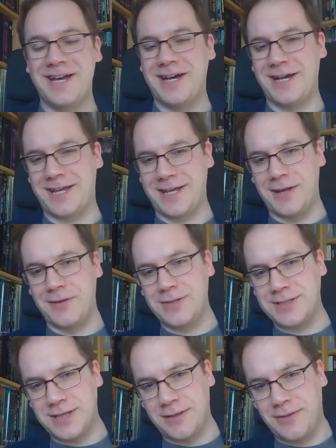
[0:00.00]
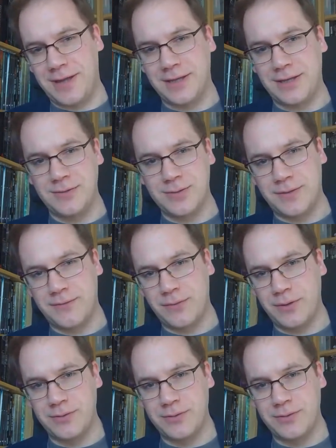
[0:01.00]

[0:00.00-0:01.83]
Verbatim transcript: I can only say thank you to everyone